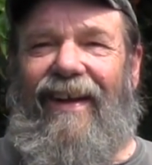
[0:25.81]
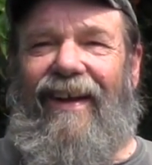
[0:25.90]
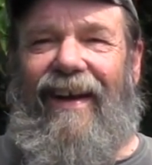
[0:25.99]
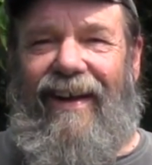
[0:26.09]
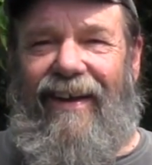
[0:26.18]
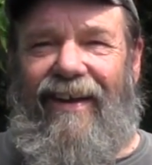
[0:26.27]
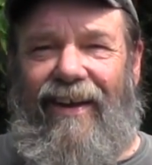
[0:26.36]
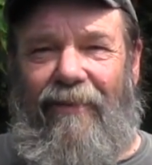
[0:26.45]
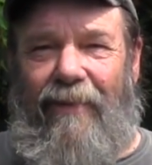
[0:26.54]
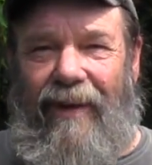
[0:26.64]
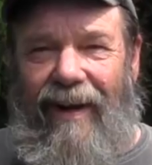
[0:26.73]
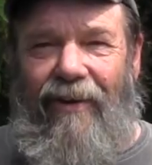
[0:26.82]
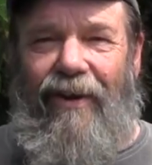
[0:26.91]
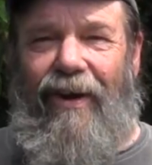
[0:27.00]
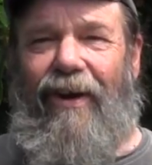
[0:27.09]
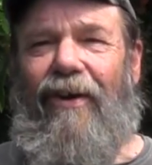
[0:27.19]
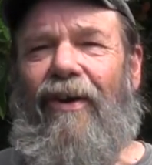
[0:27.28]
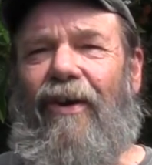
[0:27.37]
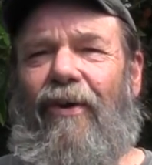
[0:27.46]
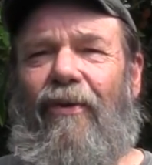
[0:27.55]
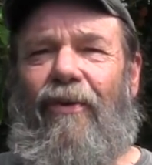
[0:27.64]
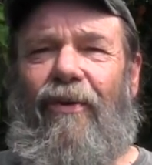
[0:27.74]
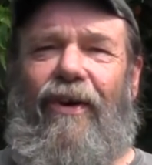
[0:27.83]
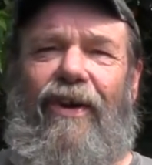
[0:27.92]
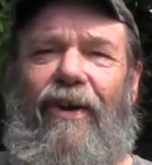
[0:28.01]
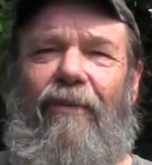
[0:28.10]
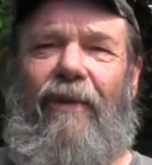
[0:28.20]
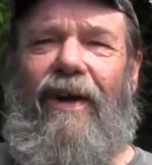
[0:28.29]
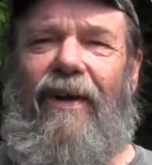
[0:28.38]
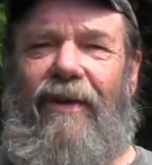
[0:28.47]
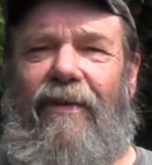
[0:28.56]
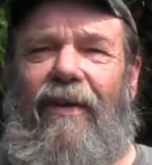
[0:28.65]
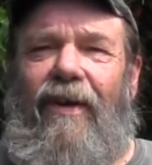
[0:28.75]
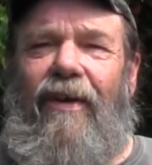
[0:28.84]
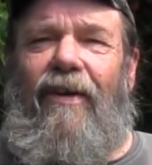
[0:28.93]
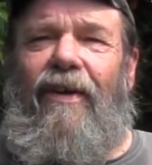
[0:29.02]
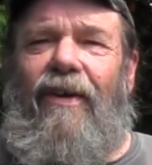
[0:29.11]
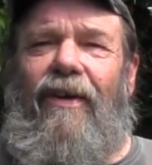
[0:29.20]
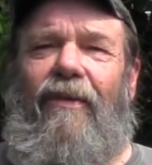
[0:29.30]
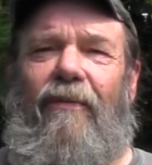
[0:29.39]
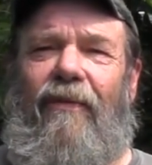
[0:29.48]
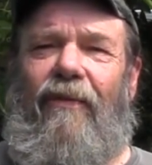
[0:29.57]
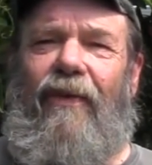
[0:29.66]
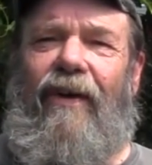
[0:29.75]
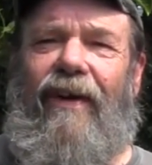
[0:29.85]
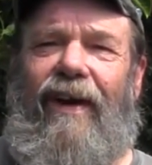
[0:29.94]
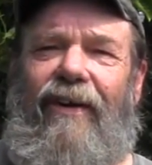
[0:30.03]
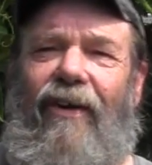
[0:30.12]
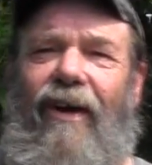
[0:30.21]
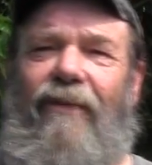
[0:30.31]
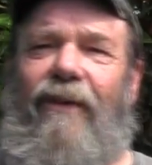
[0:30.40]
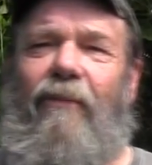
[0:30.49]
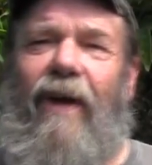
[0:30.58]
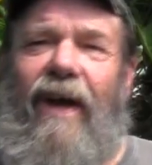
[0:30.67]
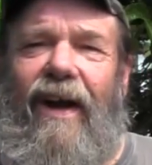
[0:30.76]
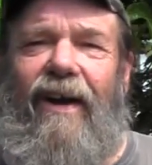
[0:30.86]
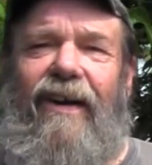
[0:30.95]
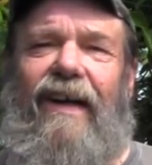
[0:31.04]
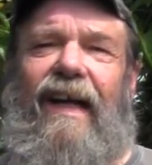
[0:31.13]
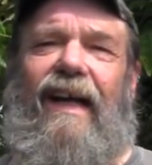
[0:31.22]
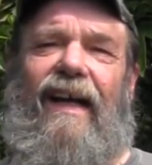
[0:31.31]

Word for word: I have been out here working my rear end off in my garden.